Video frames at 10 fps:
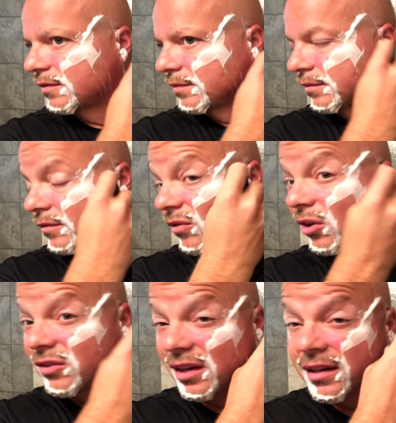as
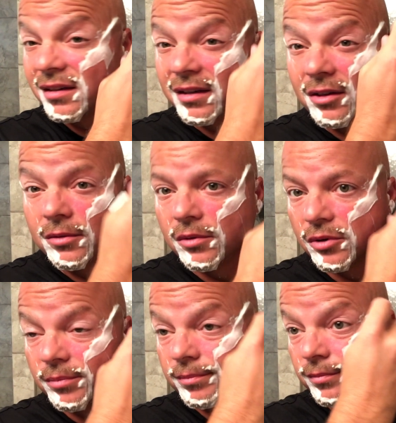far as I can tell,
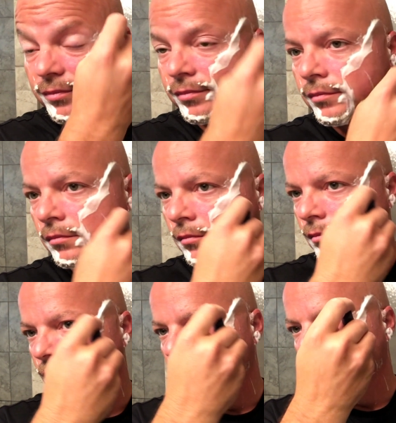or
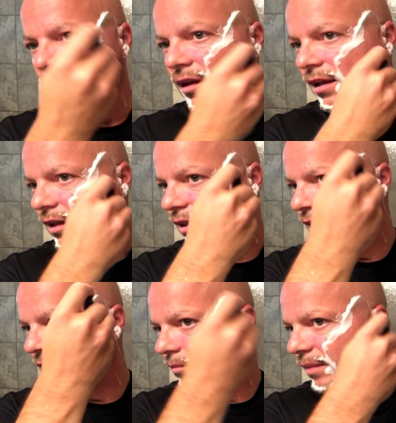at
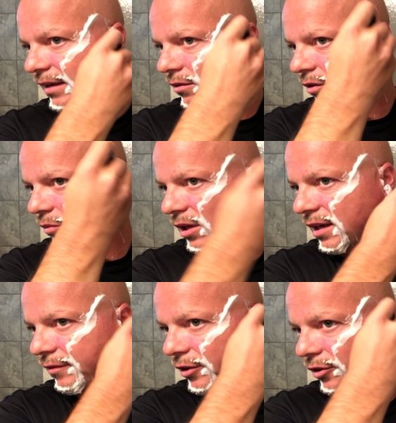least based on what I've